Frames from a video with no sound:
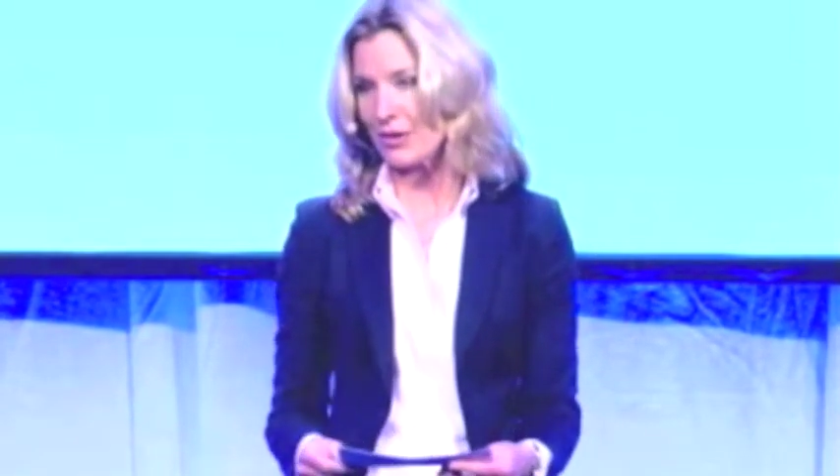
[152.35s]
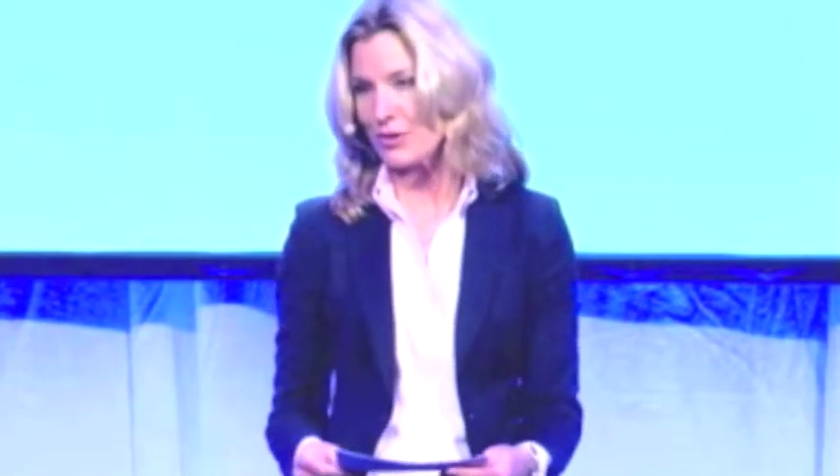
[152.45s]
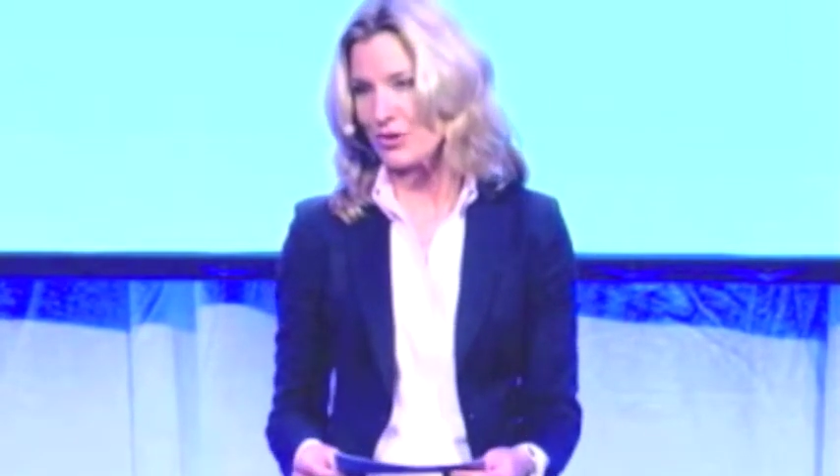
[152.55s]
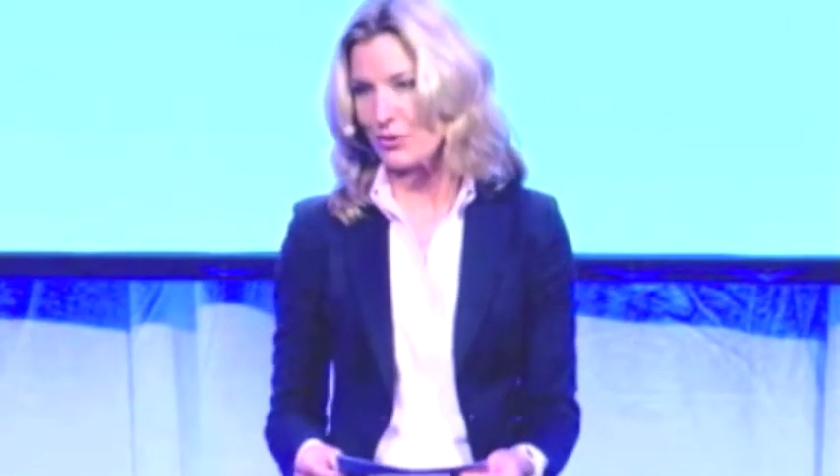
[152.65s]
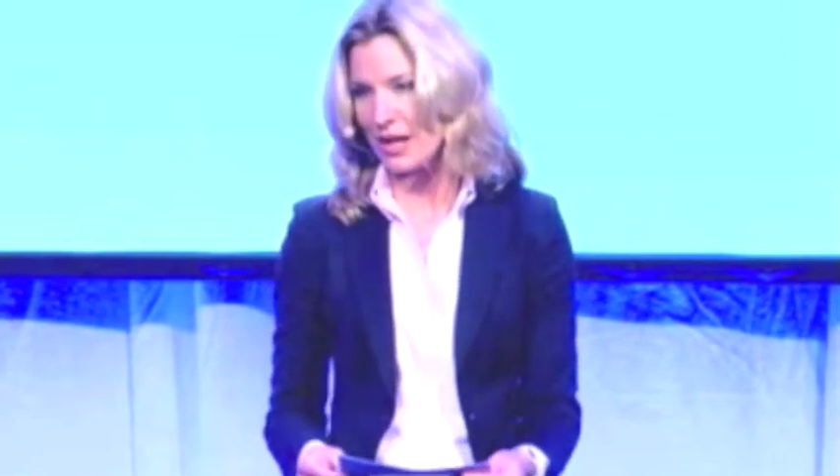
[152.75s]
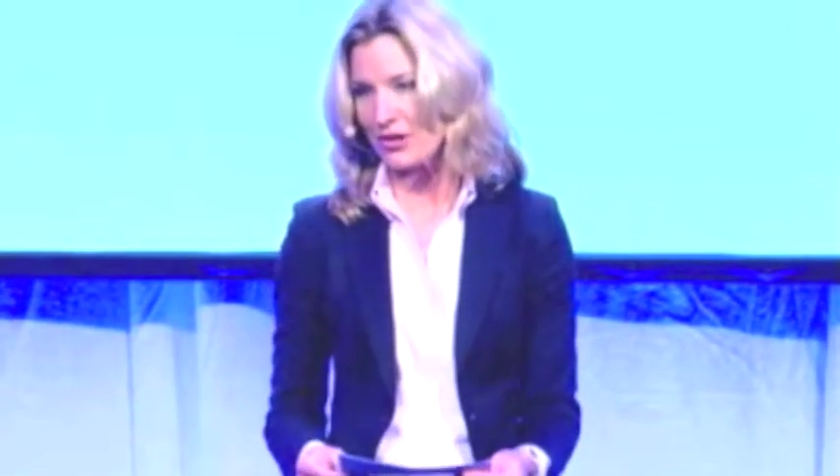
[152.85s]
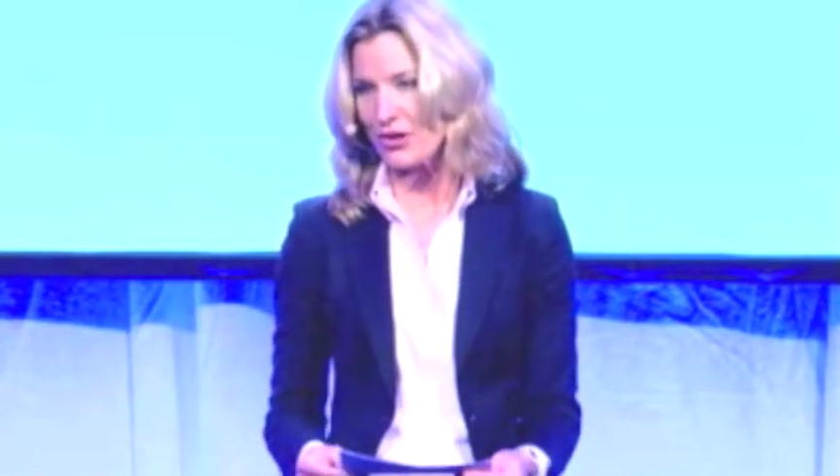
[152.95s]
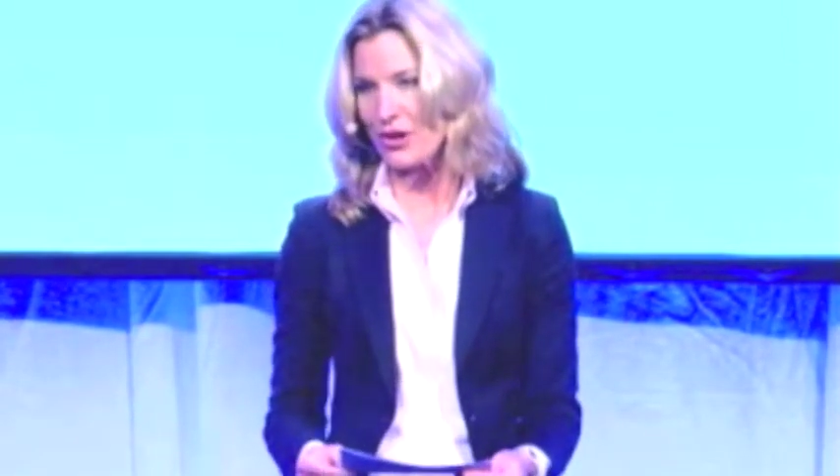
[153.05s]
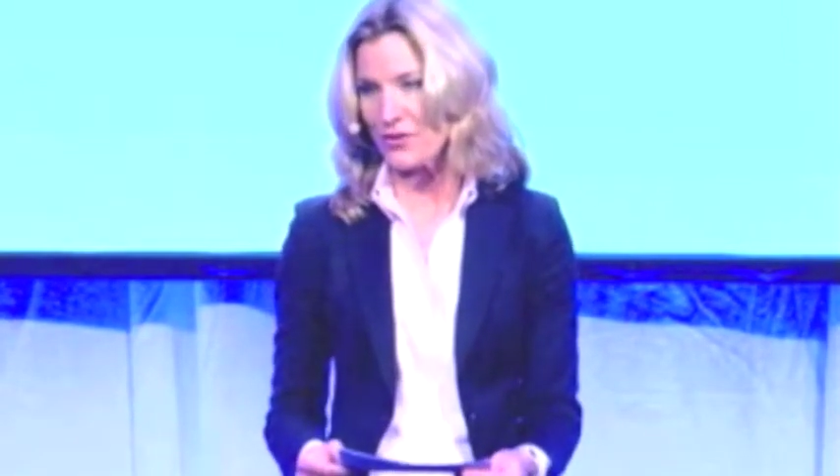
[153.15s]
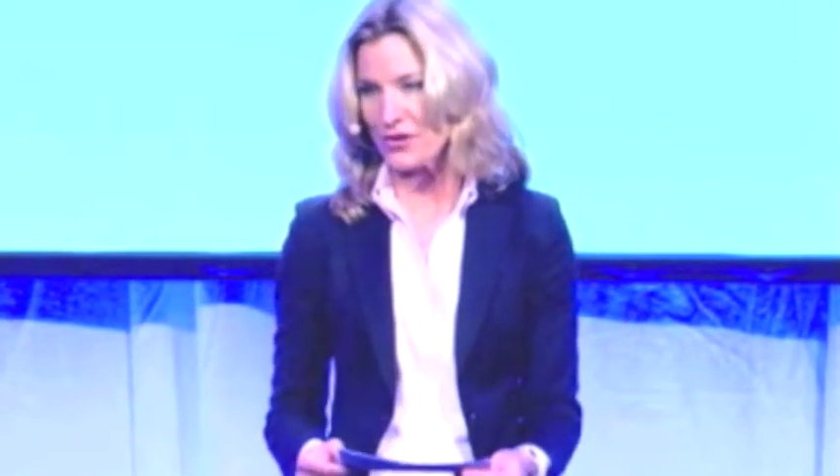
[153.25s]
who is
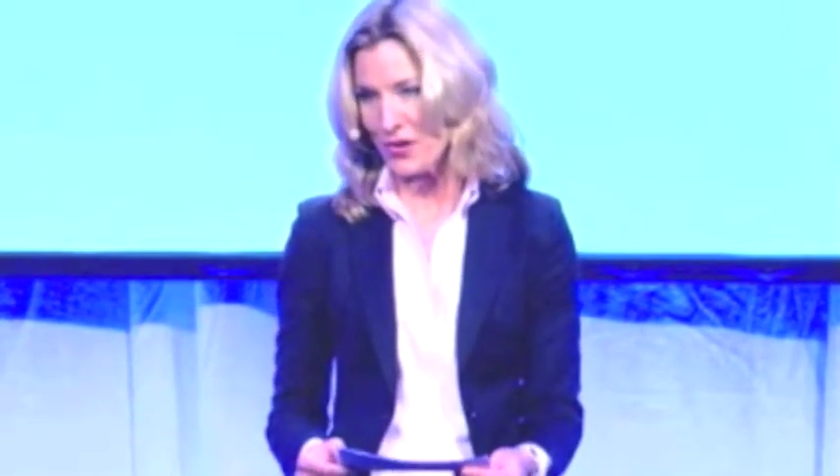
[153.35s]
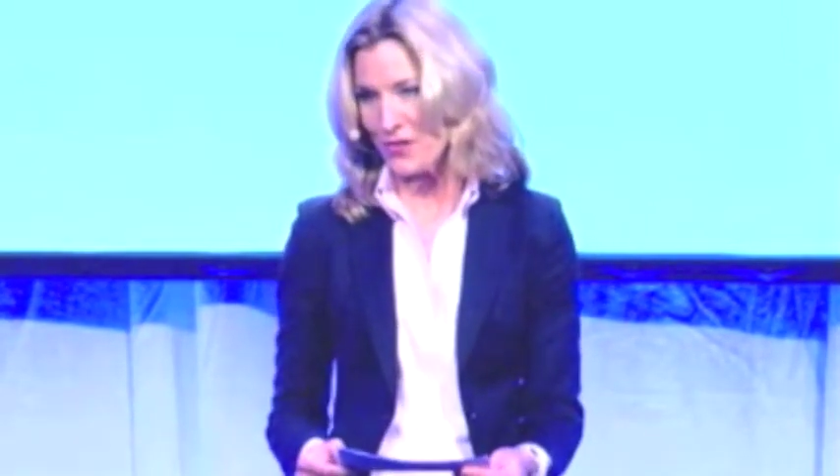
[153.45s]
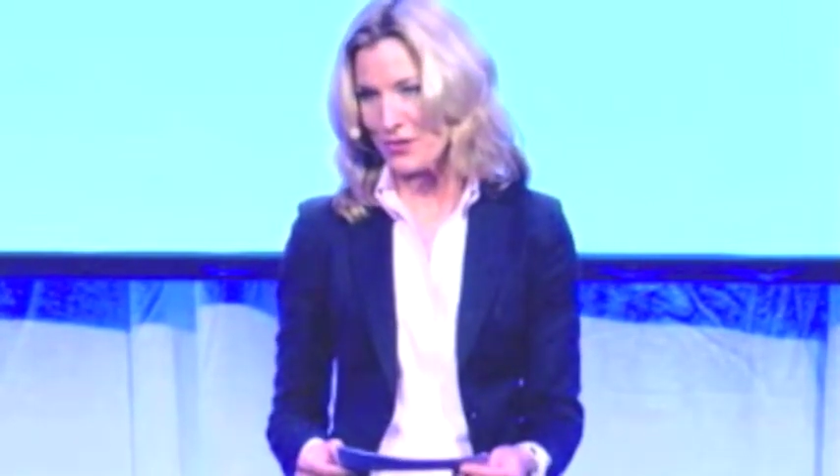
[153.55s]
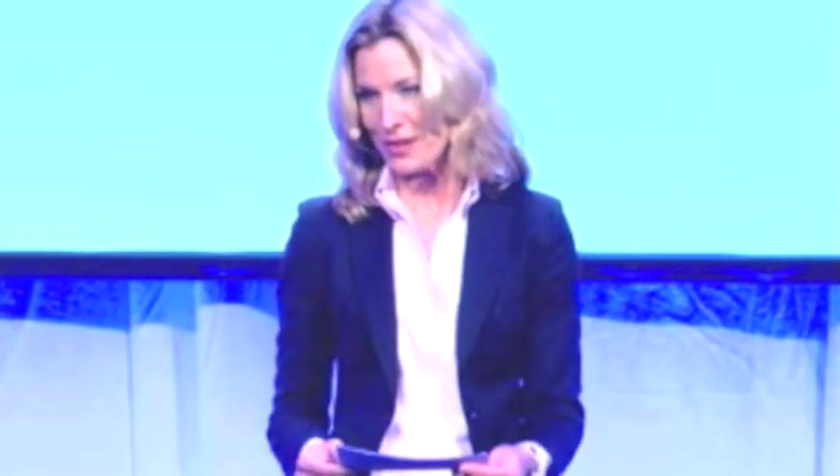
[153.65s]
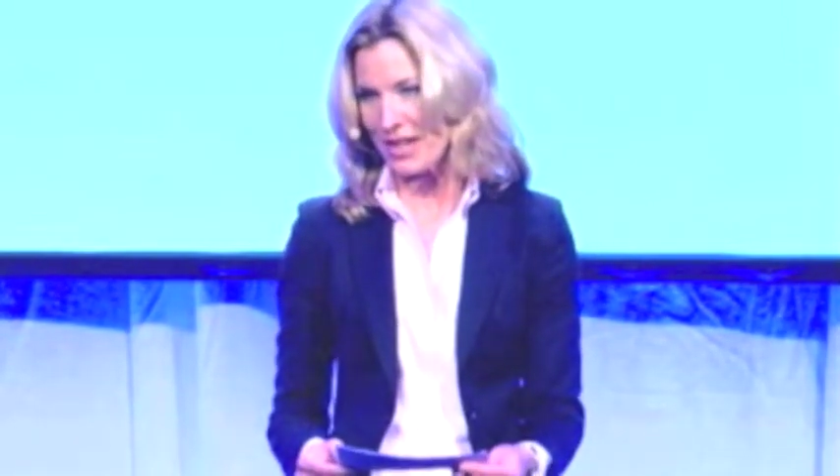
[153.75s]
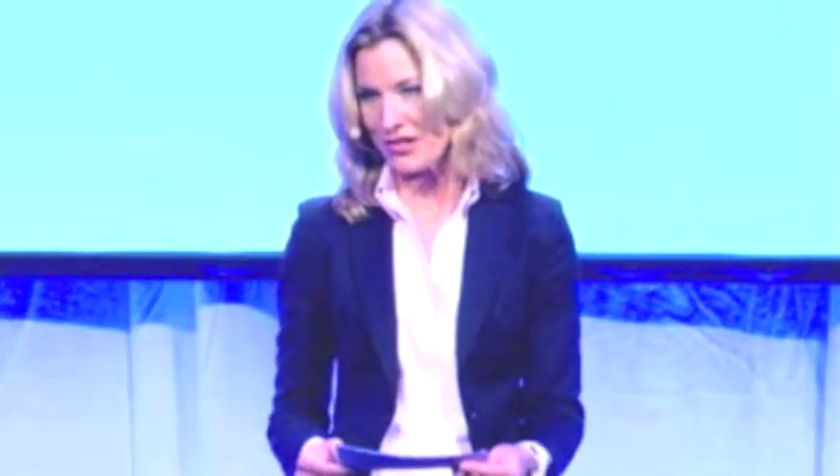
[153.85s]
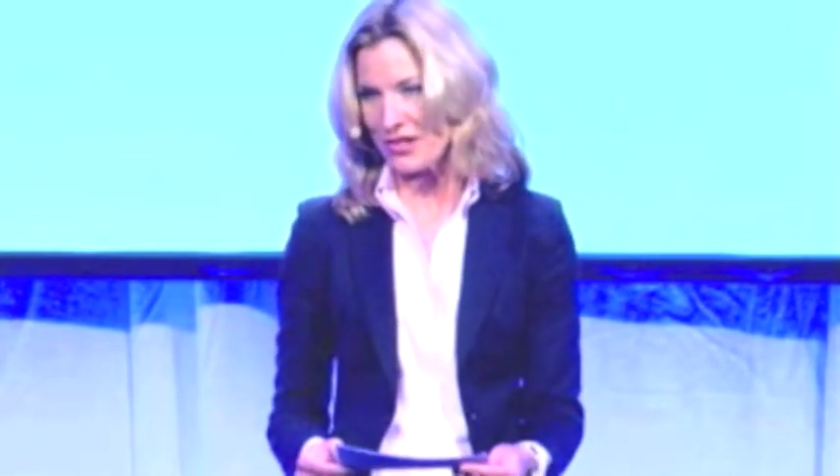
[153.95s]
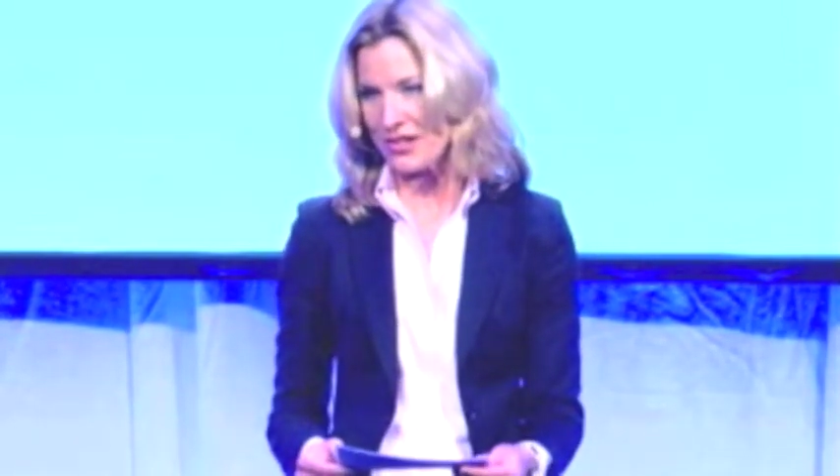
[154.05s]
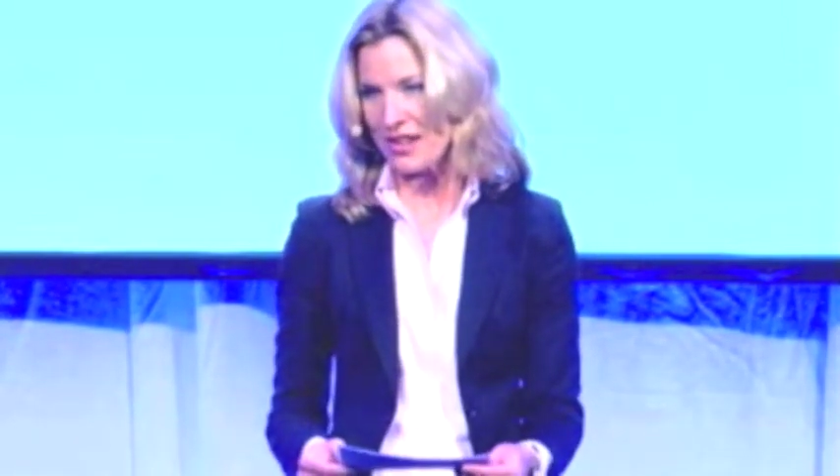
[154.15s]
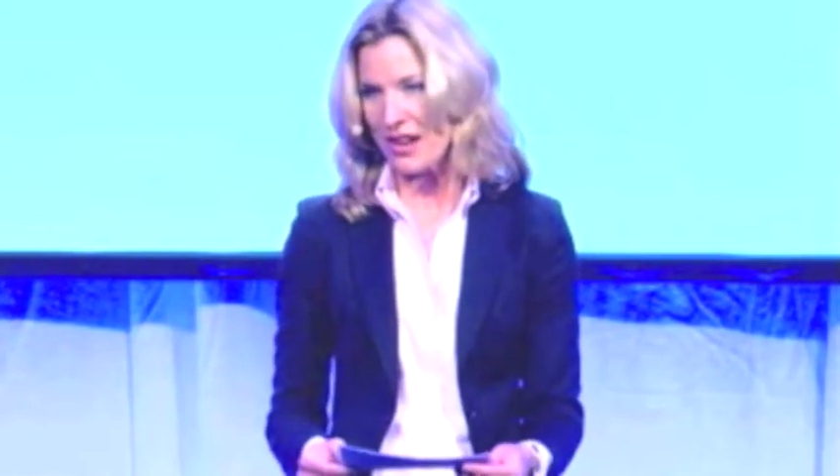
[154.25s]
Director of Service
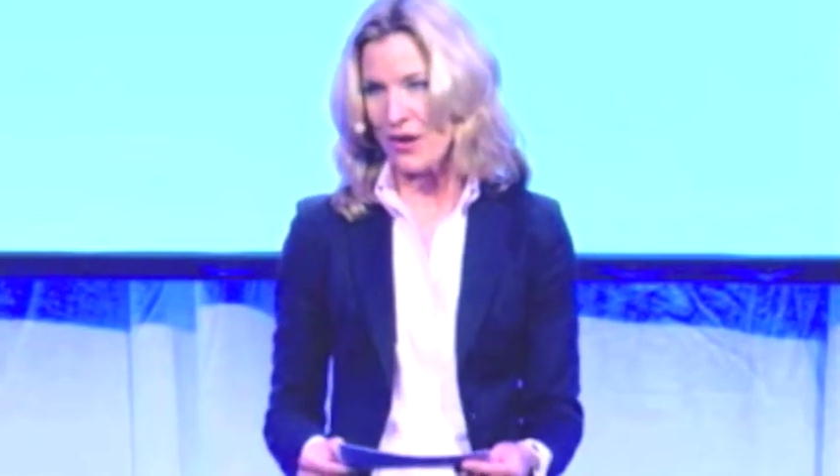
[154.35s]
Relations